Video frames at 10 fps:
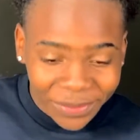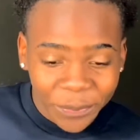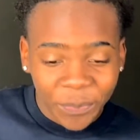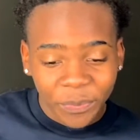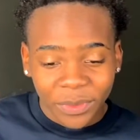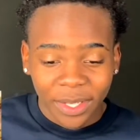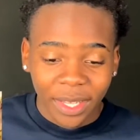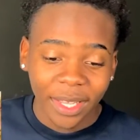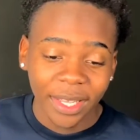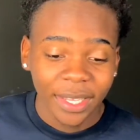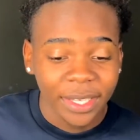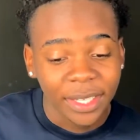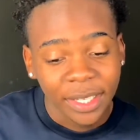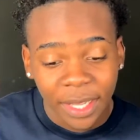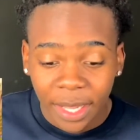Bryson, hey,
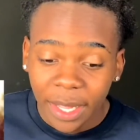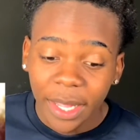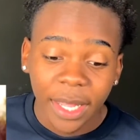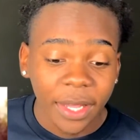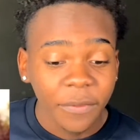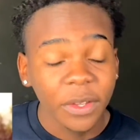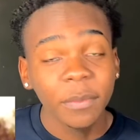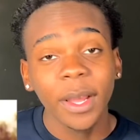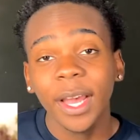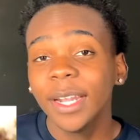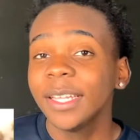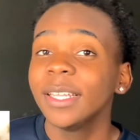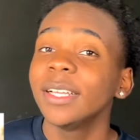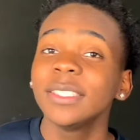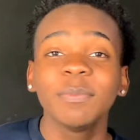everybody loves
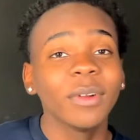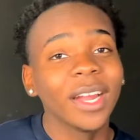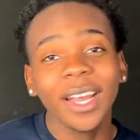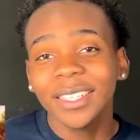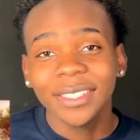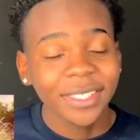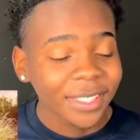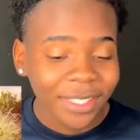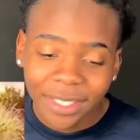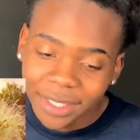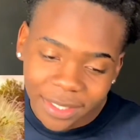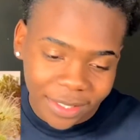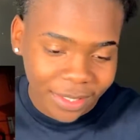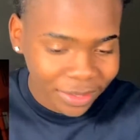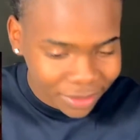Bryson. I
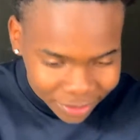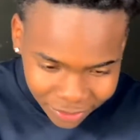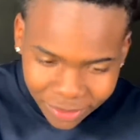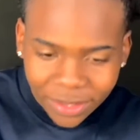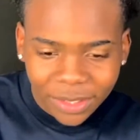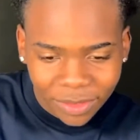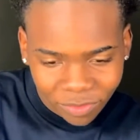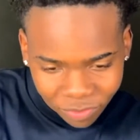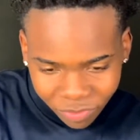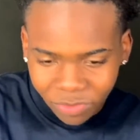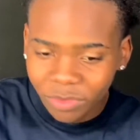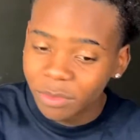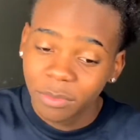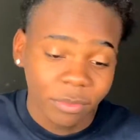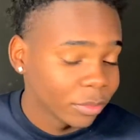swing like I'm Tyson, but
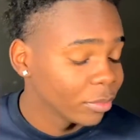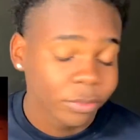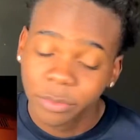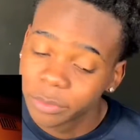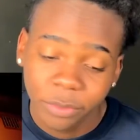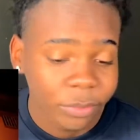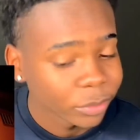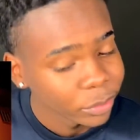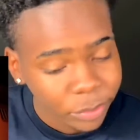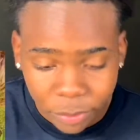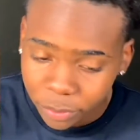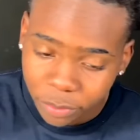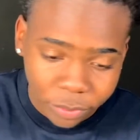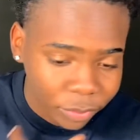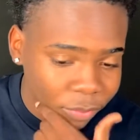I ain't doing no fighting. And
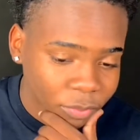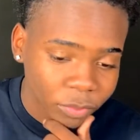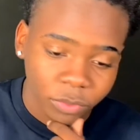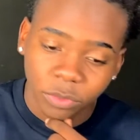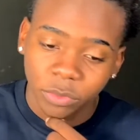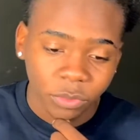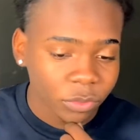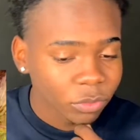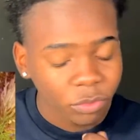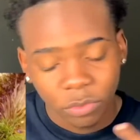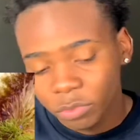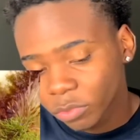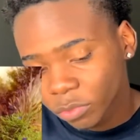I've been feeling righteous, I'm going